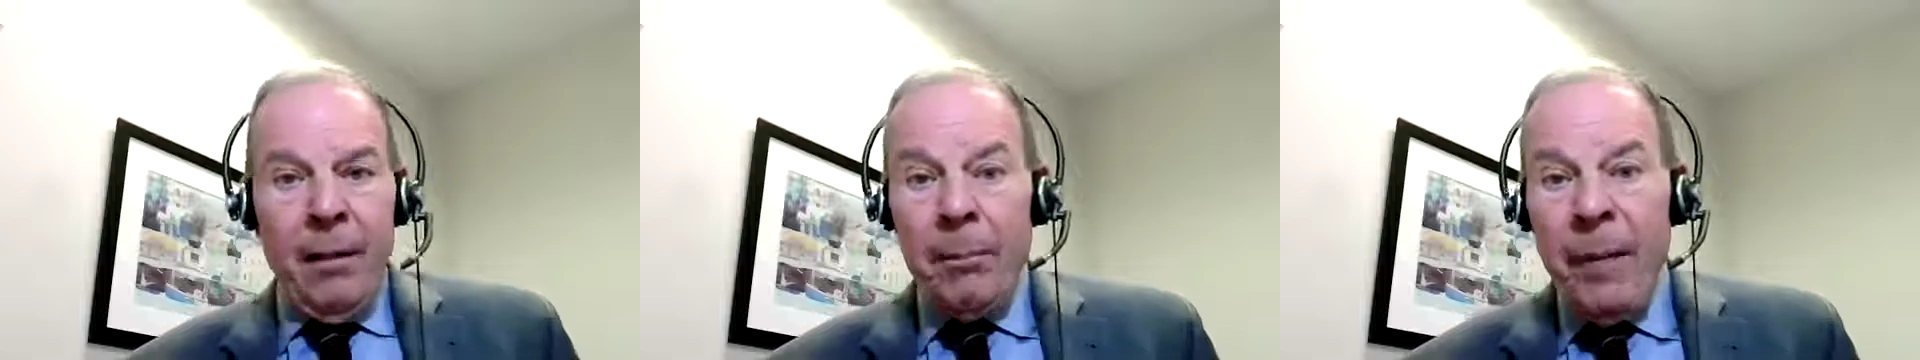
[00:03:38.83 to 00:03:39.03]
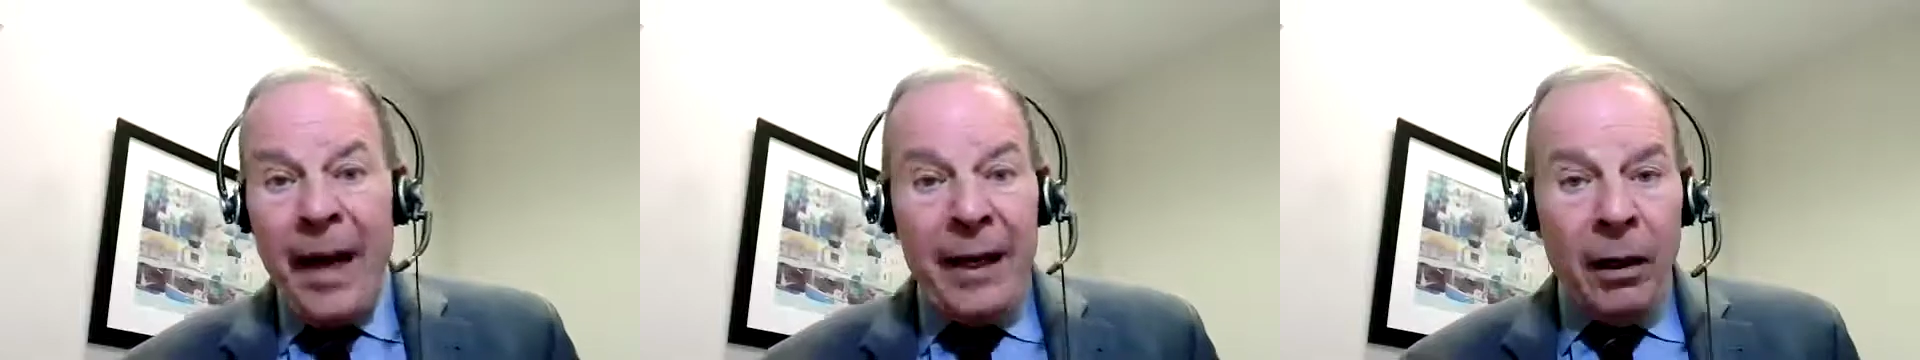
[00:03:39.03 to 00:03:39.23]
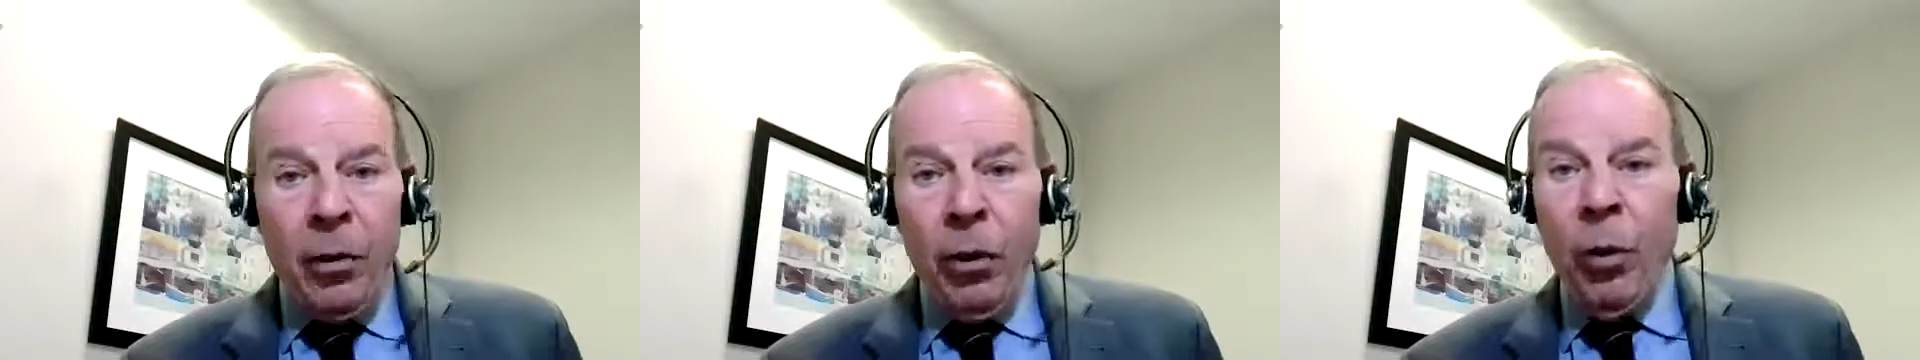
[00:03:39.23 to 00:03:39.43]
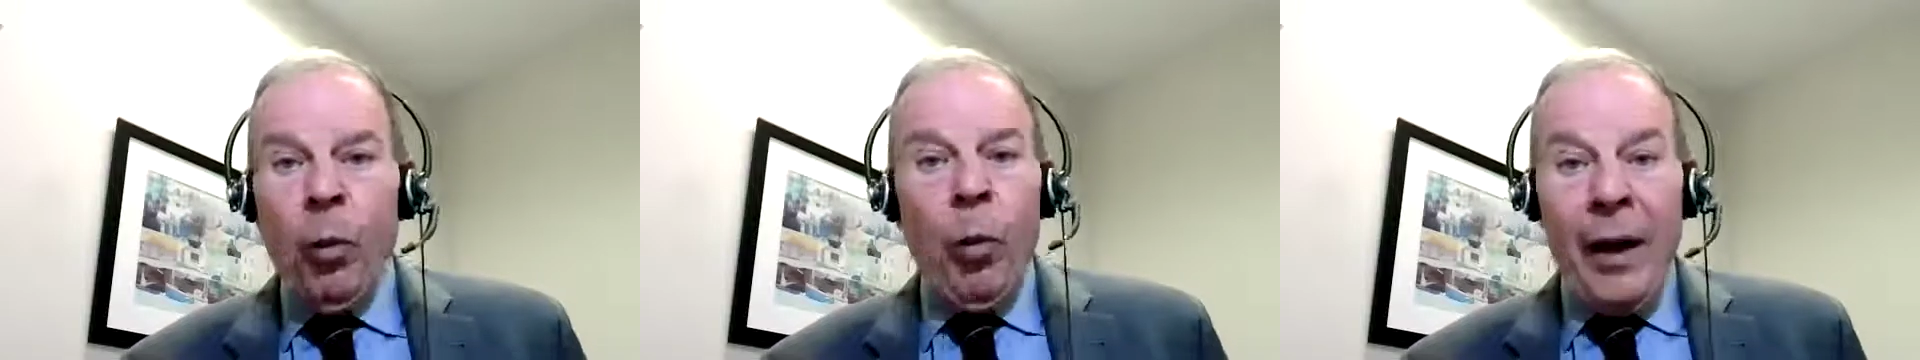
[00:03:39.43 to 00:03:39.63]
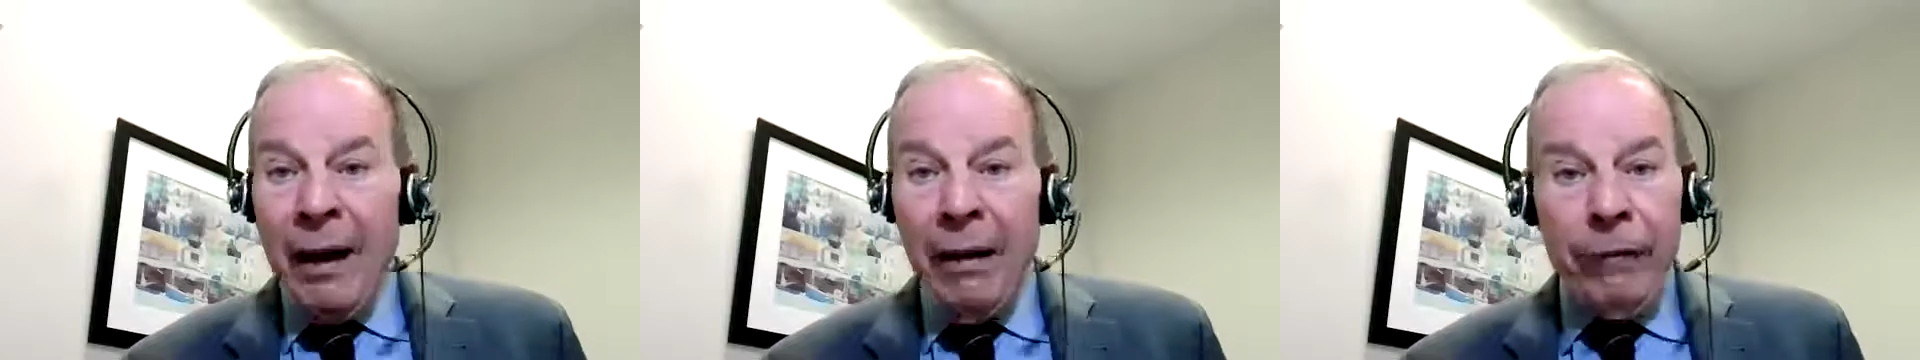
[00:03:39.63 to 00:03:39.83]
medical,
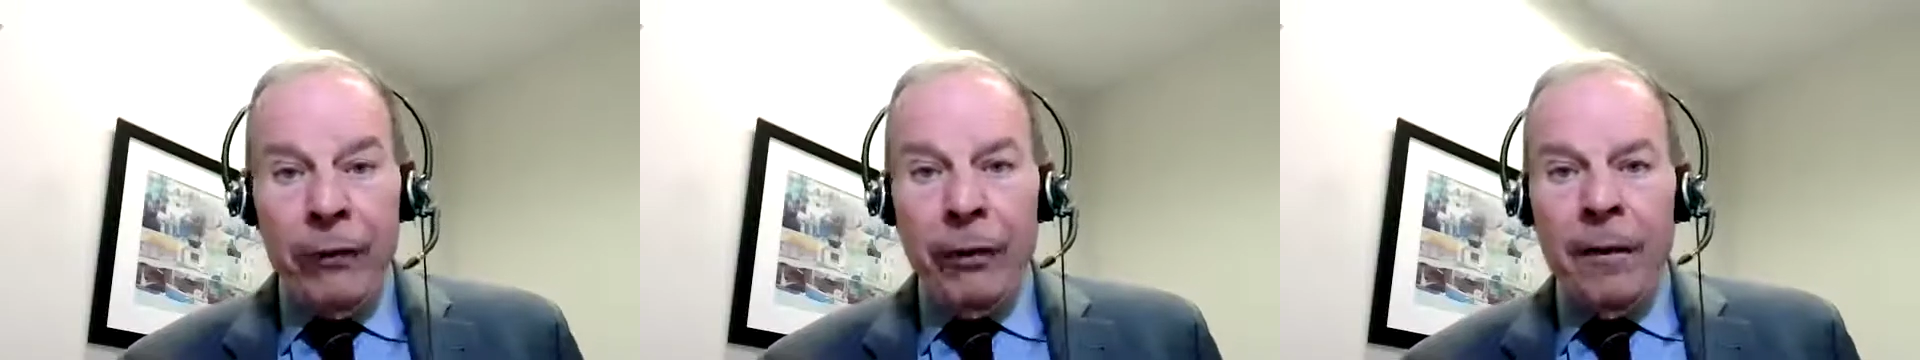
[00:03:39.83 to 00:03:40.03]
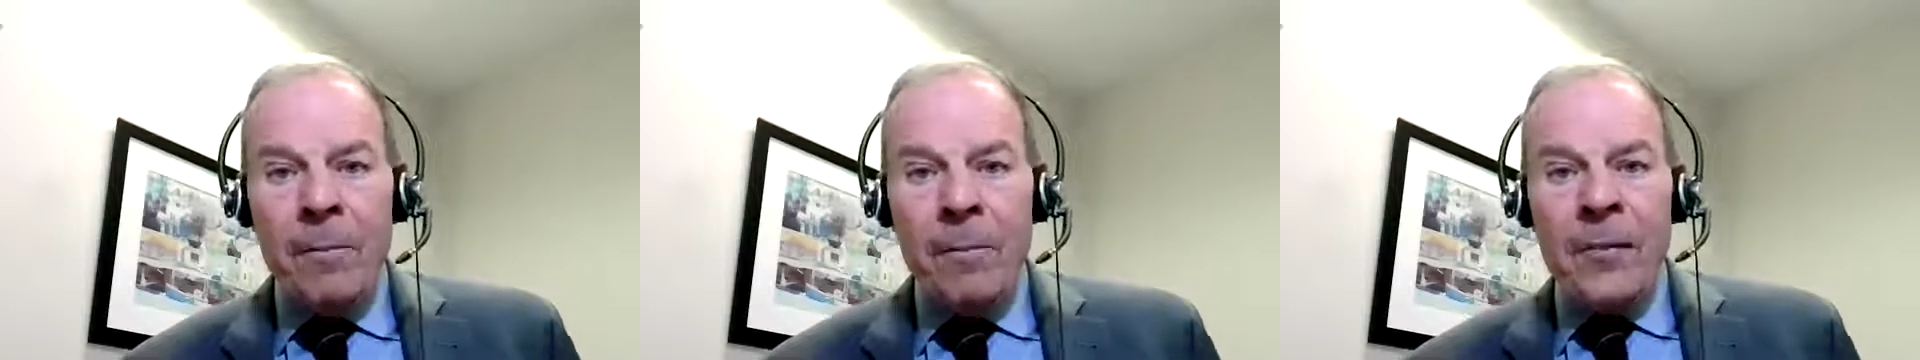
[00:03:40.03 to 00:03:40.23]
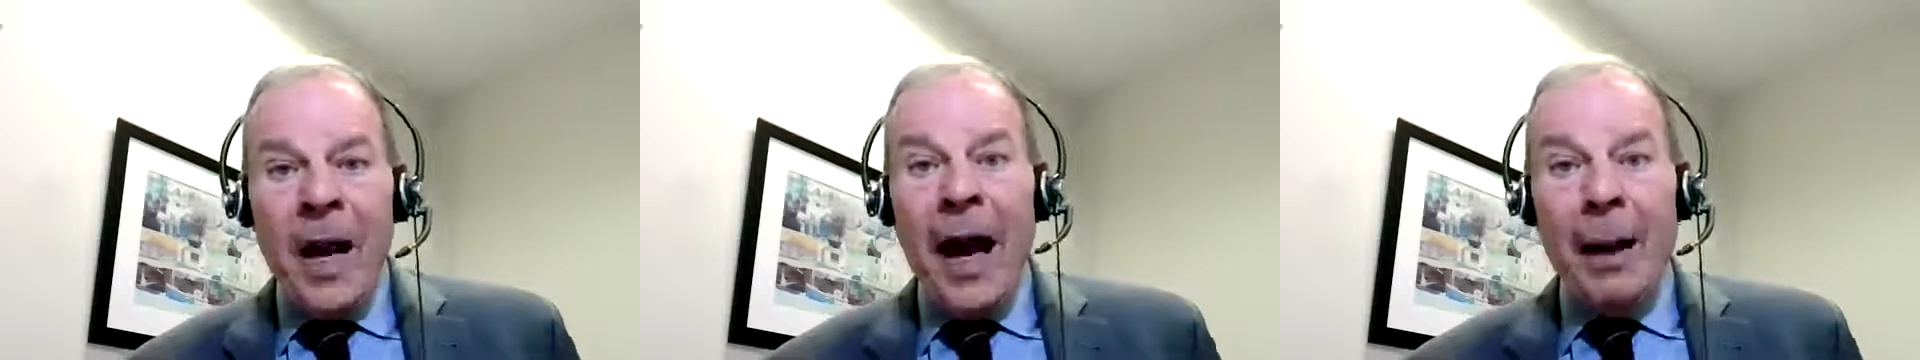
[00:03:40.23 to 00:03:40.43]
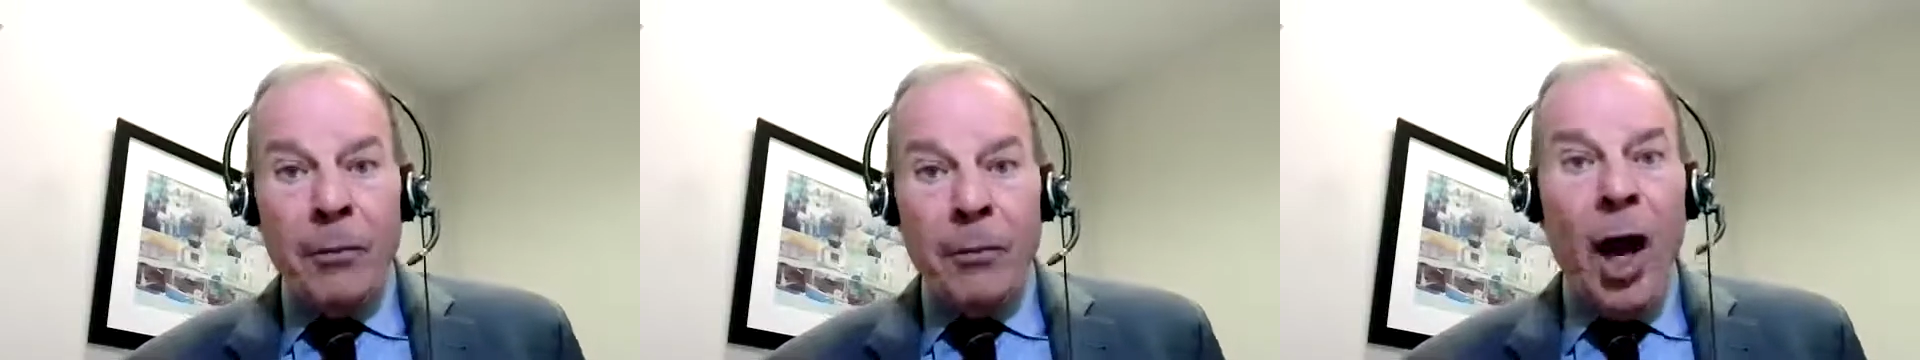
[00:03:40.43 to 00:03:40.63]
whatever, I'm